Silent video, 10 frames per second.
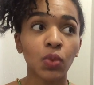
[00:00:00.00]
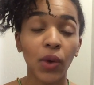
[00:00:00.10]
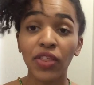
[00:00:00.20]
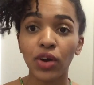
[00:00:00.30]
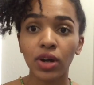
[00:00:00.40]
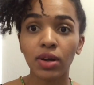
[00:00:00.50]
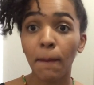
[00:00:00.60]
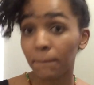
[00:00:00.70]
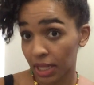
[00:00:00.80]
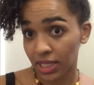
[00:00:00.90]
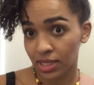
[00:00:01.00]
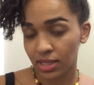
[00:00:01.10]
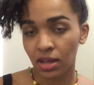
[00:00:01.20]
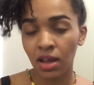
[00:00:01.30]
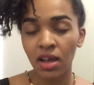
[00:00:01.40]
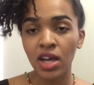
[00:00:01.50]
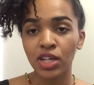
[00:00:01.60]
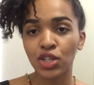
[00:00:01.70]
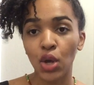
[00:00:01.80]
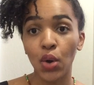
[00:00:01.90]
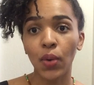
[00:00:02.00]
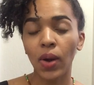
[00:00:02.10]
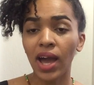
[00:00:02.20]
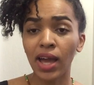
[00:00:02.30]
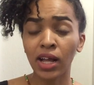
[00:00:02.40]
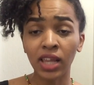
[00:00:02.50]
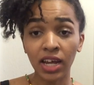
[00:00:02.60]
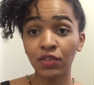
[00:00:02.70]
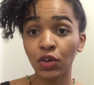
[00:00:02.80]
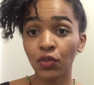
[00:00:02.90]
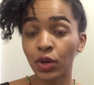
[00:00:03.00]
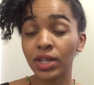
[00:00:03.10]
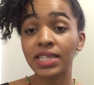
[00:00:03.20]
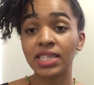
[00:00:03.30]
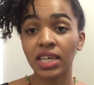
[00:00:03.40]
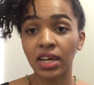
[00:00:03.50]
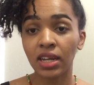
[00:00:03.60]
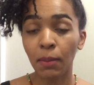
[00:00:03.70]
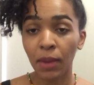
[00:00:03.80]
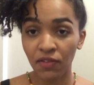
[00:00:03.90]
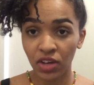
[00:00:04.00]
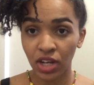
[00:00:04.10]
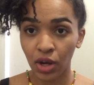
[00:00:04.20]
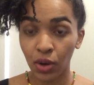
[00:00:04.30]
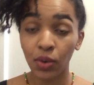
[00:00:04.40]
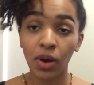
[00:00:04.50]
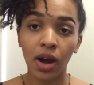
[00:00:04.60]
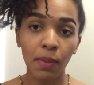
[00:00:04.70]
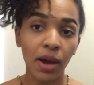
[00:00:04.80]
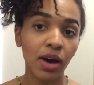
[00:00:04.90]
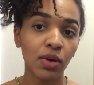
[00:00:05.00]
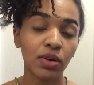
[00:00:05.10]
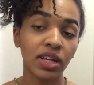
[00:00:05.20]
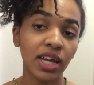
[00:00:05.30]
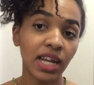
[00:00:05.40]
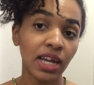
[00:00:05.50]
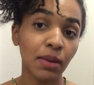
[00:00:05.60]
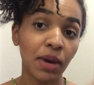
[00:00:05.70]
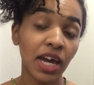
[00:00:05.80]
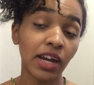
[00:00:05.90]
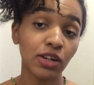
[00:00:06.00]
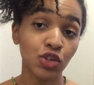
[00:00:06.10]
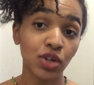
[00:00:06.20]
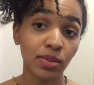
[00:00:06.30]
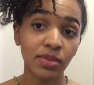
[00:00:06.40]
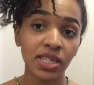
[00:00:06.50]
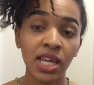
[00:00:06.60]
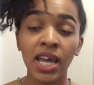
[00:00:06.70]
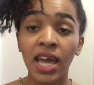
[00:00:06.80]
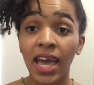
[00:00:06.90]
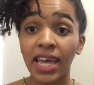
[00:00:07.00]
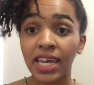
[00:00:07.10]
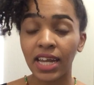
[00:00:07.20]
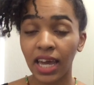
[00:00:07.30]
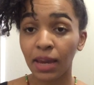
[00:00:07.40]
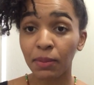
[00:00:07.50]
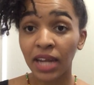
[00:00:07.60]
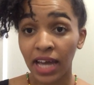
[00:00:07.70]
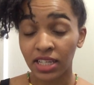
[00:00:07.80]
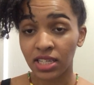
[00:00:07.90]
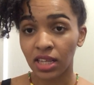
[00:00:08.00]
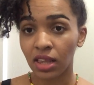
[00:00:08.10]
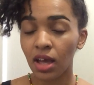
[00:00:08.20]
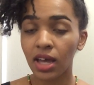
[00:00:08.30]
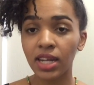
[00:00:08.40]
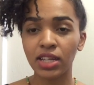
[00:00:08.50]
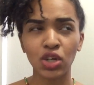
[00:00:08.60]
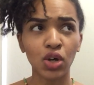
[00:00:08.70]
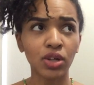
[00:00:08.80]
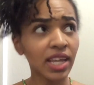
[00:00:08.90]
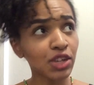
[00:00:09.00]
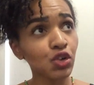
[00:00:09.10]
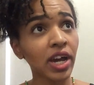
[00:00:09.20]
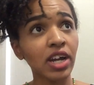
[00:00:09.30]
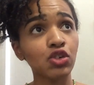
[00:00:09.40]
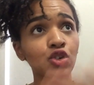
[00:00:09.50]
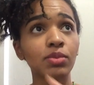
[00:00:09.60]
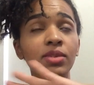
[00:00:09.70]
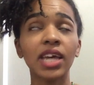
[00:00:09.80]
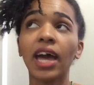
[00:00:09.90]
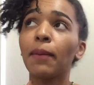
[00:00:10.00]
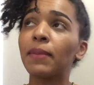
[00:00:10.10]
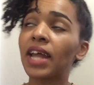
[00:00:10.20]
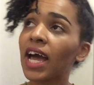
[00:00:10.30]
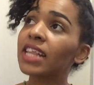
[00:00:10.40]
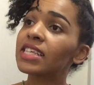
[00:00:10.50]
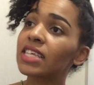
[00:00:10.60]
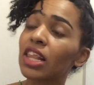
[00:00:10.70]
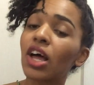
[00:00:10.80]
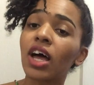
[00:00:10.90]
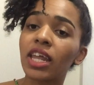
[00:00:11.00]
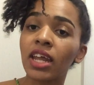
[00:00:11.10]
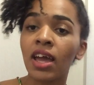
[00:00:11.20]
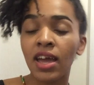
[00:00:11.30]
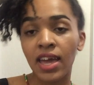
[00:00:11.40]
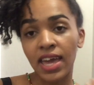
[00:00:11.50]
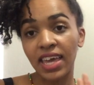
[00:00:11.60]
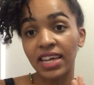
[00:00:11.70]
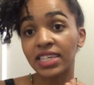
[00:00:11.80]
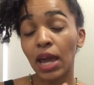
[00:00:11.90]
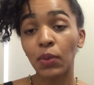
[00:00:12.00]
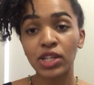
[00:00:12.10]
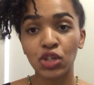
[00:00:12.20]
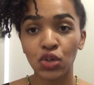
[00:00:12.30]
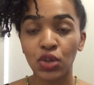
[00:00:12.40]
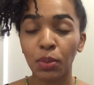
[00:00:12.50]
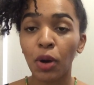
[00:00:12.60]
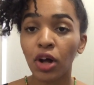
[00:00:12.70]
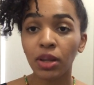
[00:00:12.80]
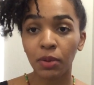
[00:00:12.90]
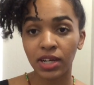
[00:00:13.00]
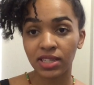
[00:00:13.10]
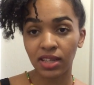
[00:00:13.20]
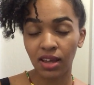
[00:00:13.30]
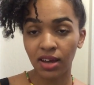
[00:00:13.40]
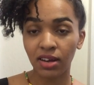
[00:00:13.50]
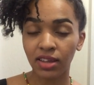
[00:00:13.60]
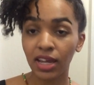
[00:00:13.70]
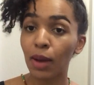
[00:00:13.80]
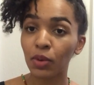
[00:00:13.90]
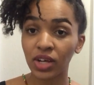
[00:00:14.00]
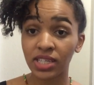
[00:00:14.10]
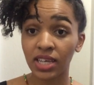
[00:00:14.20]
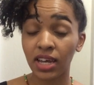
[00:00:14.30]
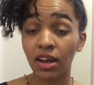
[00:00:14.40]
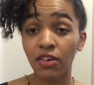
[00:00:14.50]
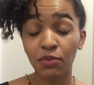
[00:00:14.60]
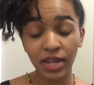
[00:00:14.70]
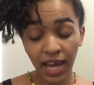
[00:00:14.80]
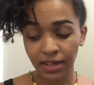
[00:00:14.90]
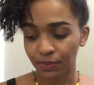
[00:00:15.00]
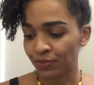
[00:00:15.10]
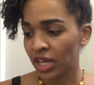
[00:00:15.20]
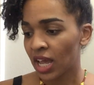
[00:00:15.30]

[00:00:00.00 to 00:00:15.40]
weather months. So a lot of you have already seen my video about getting my hair trimmed in a Manhattan salon. It's called Natural Hair Trimmed at Manhattan Salon. And I went to the Paul Labrecque Salon on the Upper East Side of Manhattan.